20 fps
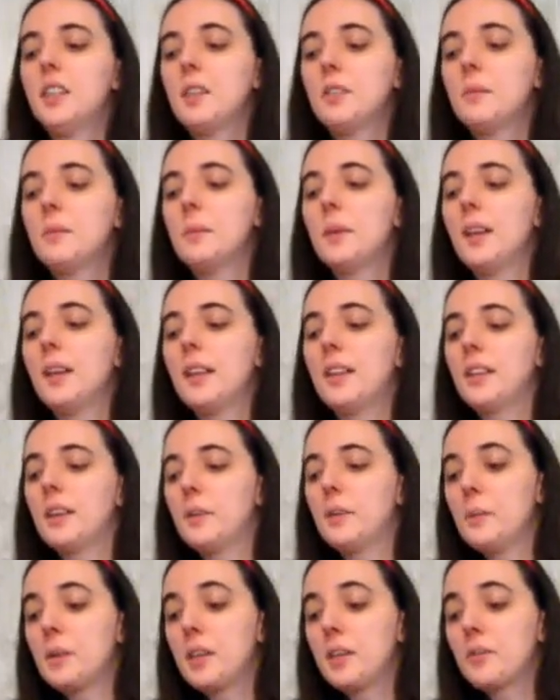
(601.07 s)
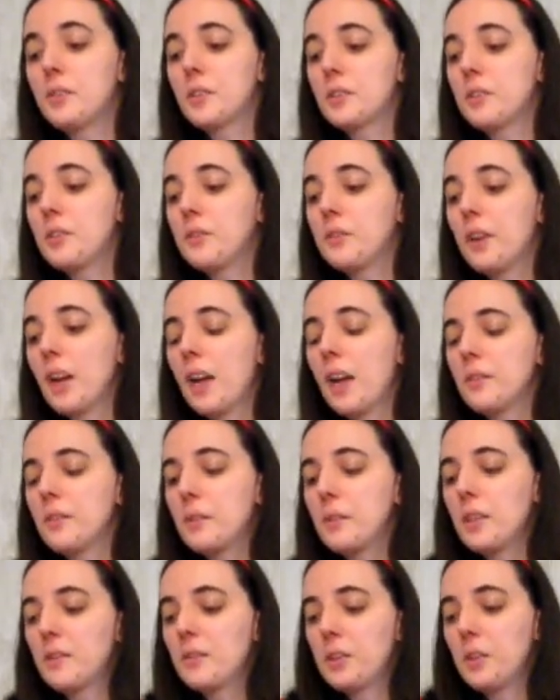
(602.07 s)
But whatever you've got,
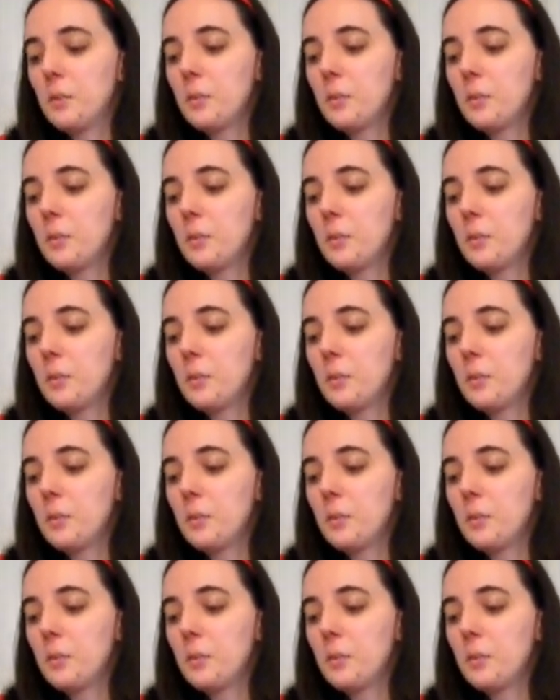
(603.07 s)
whatever you